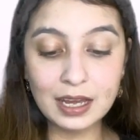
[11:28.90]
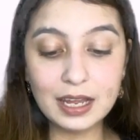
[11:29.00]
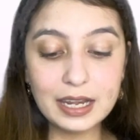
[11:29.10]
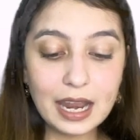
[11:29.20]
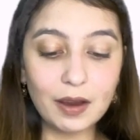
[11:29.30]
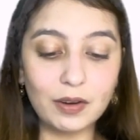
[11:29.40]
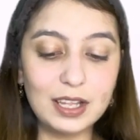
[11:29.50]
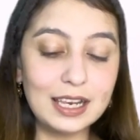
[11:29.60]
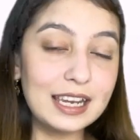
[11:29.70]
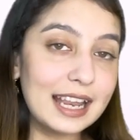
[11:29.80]
Now,
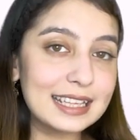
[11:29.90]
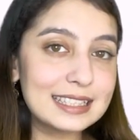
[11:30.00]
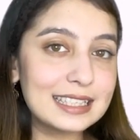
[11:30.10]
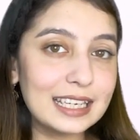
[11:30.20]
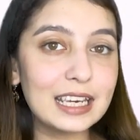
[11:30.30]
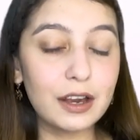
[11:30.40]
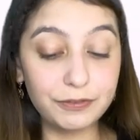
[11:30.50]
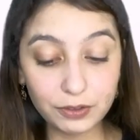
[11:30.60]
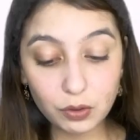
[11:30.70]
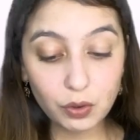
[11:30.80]
let's see a
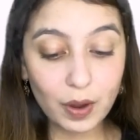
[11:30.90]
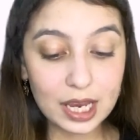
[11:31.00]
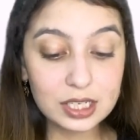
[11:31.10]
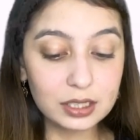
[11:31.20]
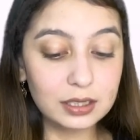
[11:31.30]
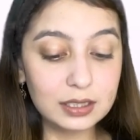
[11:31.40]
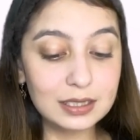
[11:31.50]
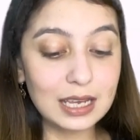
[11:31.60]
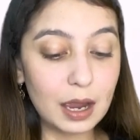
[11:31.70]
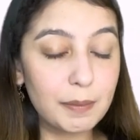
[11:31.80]
few questions
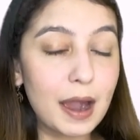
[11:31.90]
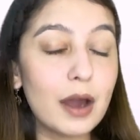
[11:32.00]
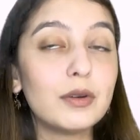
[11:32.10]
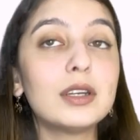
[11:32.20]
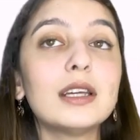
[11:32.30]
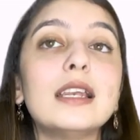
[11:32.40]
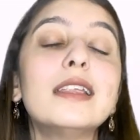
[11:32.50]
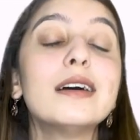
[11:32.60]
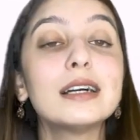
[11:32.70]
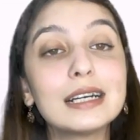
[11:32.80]
about
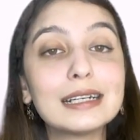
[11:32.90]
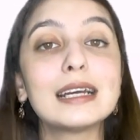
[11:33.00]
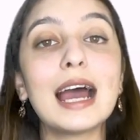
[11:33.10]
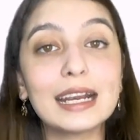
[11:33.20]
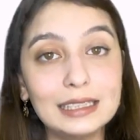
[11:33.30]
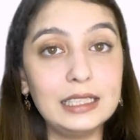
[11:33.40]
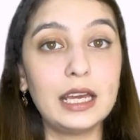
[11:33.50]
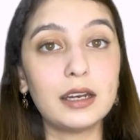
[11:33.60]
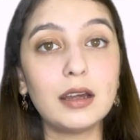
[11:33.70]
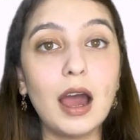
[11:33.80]
le
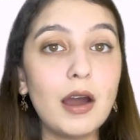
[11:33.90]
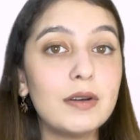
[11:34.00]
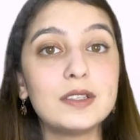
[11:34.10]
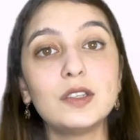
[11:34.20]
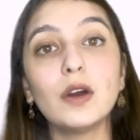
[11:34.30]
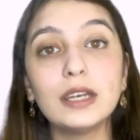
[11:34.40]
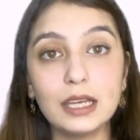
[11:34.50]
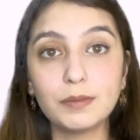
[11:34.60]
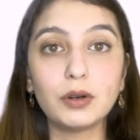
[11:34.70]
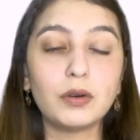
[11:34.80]
quartier. How is your
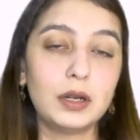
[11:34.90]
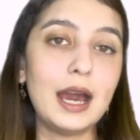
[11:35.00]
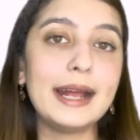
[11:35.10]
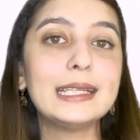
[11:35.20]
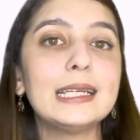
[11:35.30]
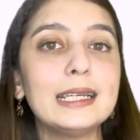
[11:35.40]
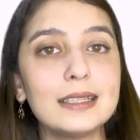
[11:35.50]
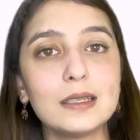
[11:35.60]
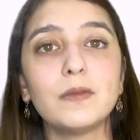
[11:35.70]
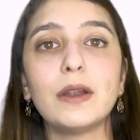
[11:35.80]
neighborhood? I think
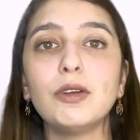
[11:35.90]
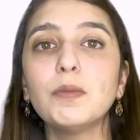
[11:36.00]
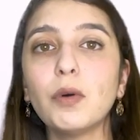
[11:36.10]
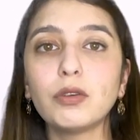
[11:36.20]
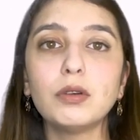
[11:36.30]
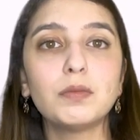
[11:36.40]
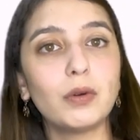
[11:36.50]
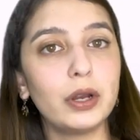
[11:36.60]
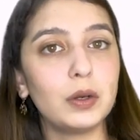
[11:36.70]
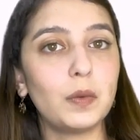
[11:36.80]
it's a very important
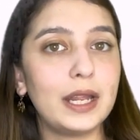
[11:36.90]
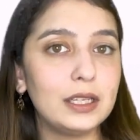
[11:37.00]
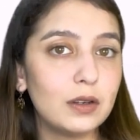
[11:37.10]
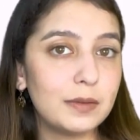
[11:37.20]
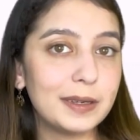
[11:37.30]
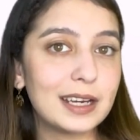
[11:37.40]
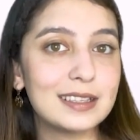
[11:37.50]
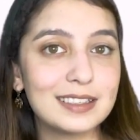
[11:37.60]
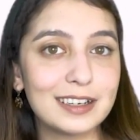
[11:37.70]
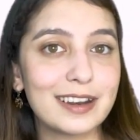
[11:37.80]
point when you will be
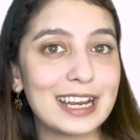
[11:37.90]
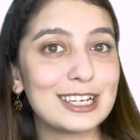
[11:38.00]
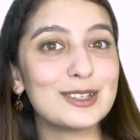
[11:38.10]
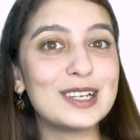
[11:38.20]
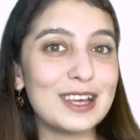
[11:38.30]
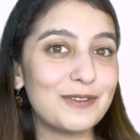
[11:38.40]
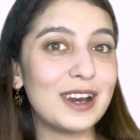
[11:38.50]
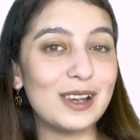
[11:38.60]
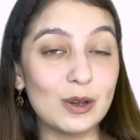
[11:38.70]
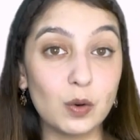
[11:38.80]
considering to live
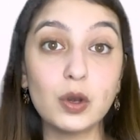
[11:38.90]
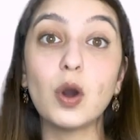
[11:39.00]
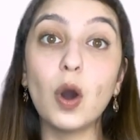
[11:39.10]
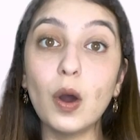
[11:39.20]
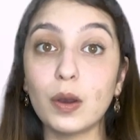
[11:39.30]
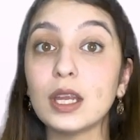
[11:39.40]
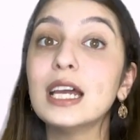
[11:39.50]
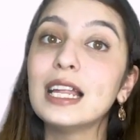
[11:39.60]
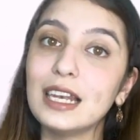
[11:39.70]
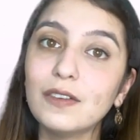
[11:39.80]
alone or
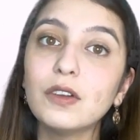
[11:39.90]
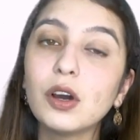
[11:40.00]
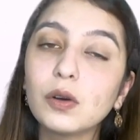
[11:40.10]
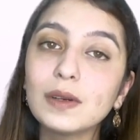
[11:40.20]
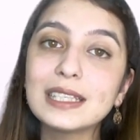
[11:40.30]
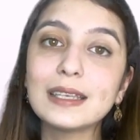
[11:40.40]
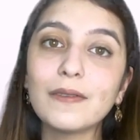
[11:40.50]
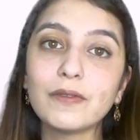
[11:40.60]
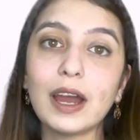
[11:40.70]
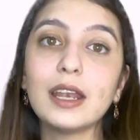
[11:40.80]
live along with
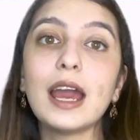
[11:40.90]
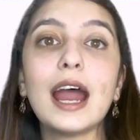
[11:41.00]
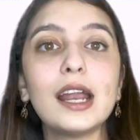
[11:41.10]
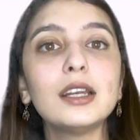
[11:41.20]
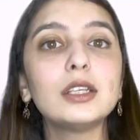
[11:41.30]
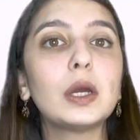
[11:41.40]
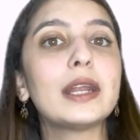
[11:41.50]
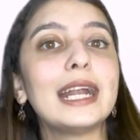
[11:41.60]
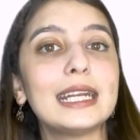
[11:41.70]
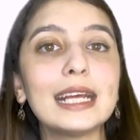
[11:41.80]
someone and you're
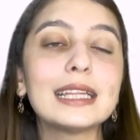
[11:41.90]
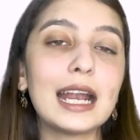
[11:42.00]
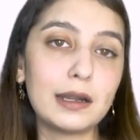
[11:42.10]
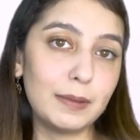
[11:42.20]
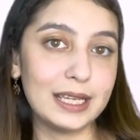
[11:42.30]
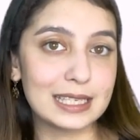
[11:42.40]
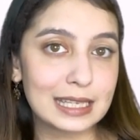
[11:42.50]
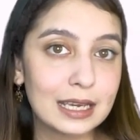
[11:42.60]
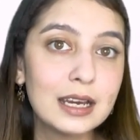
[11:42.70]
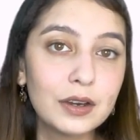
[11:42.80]
renting that place.
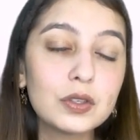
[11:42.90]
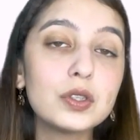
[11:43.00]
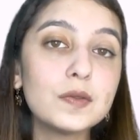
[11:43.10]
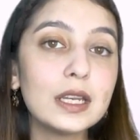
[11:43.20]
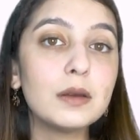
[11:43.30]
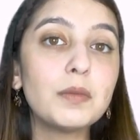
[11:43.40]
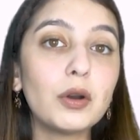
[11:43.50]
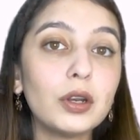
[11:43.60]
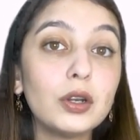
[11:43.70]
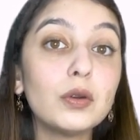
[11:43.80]
So it's very
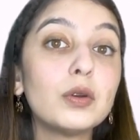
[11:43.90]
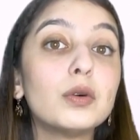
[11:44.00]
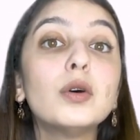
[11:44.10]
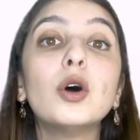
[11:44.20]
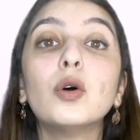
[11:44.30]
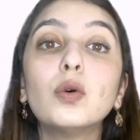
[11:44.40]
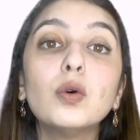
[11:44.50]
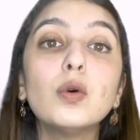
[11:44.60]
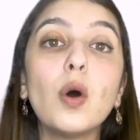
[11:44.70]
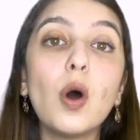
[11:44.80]
important to know
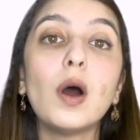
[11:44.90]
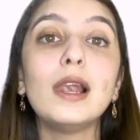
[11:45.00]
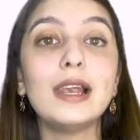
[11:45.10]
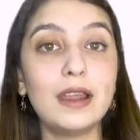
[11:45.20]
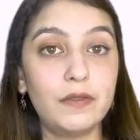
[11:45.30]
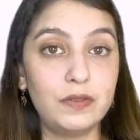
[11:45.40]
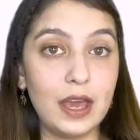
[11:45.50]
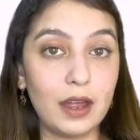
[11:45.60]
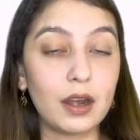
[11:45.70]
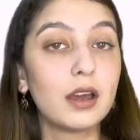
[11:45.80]
who all live
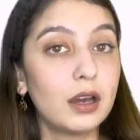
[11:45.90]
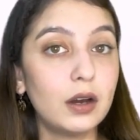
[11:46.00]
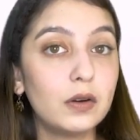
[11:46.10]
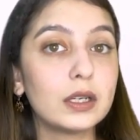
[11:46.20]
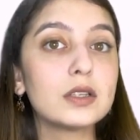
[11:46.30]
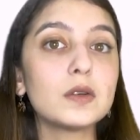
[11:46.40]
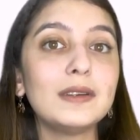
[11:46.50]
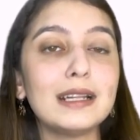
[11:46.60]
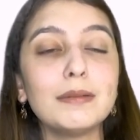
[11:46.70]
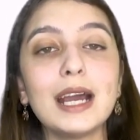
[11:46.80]
there. Okay, so
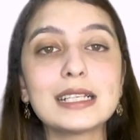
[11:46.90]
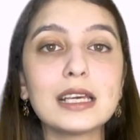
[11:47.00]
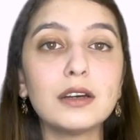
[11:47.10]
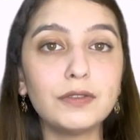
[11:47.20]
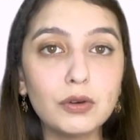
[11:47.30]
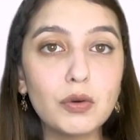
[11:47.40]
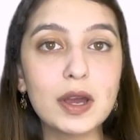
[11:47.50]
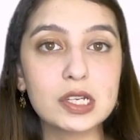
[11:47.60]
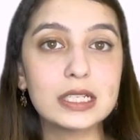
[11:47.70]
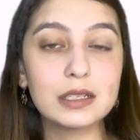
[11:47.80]
we'll be asking a few
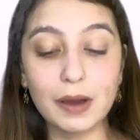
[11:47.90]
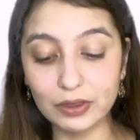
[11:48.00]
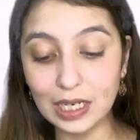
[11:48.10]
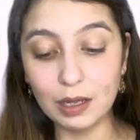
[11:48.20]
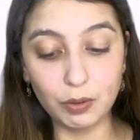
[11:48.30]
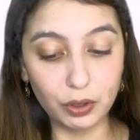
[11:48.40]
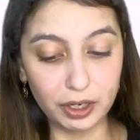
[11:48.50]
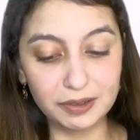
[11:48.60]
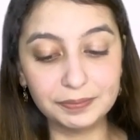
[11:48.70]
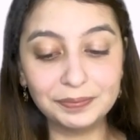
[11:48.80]
questions about the neighborhood.